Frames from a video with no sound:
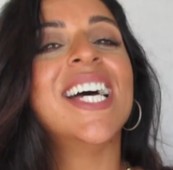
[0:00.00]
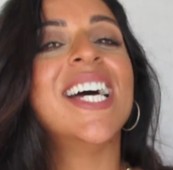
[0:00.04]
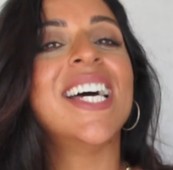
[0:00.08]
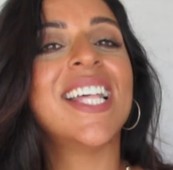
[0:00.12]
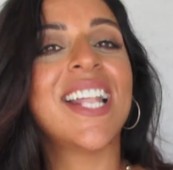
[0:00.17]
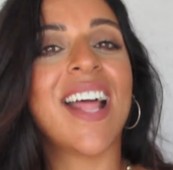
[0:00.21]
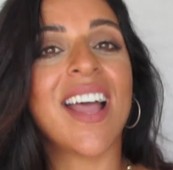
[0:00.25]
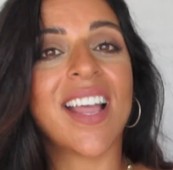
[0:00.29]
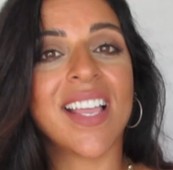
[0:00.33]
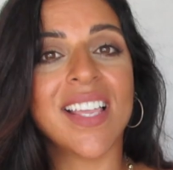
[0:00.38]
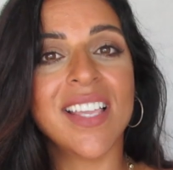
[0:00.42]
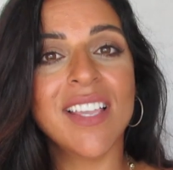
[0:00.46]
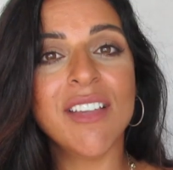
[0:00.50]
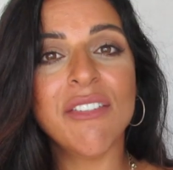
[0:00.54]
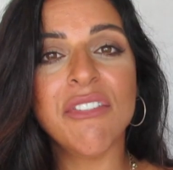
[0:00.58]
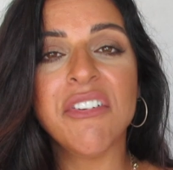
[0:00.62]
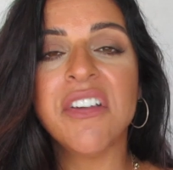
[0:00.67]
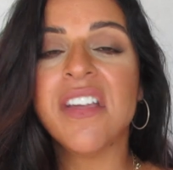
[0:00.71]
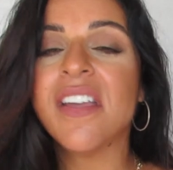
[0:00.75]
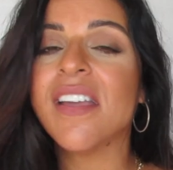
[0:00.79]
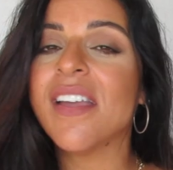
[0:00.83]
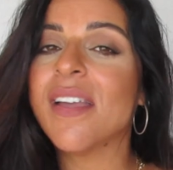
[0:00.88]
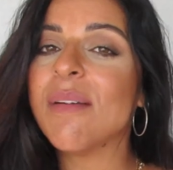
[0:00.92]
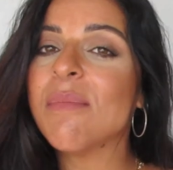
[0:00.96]

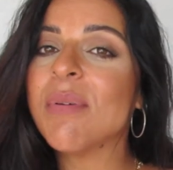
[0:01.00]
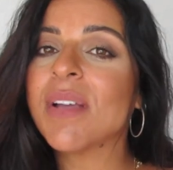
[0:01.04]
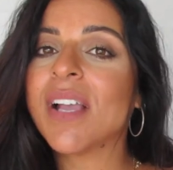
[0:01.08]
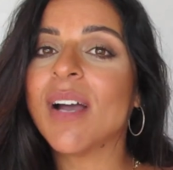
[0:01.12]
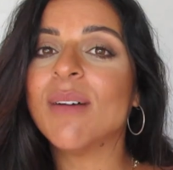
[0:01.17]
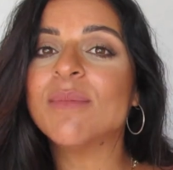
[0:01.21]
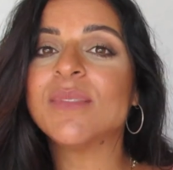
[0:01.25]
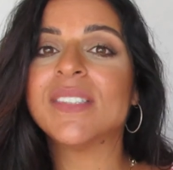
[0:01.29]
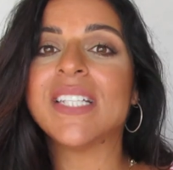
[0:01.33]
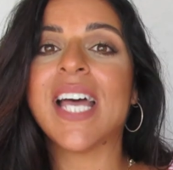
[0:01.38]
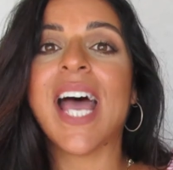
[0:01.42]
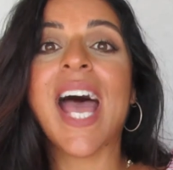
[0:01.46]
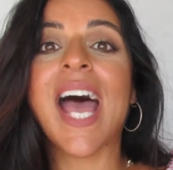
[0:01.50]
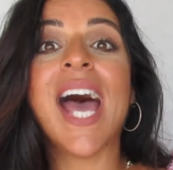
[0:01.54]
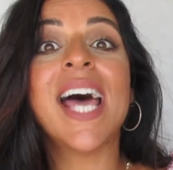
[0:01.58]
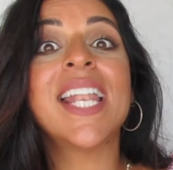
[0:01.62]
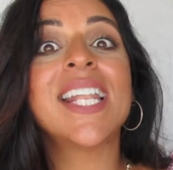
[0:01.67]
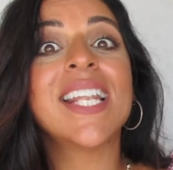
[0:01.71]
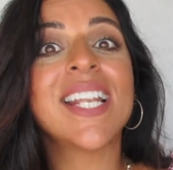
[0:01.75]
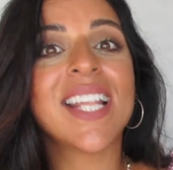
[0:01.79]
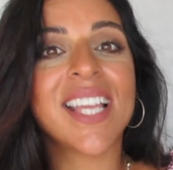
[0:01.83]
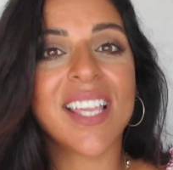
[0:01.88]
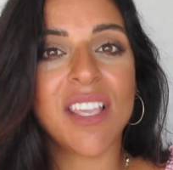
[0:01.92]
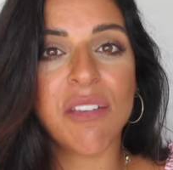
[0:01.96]
Raghif, it becomes
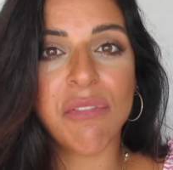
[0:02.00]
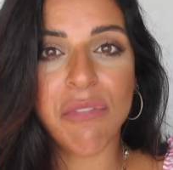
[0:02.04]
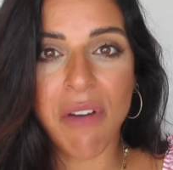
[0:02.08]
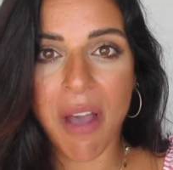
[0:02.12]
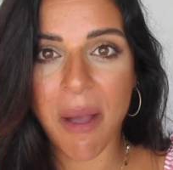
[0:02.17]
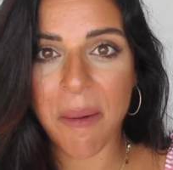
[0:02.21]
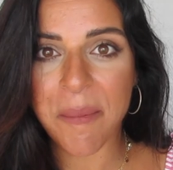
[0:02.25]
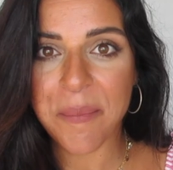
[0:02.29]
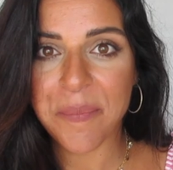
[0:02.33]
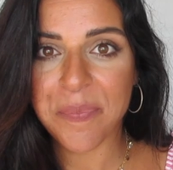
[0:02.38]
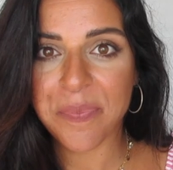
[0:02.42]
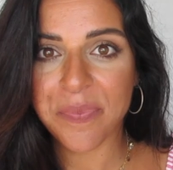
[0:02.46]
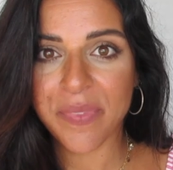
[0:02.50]
arghifa.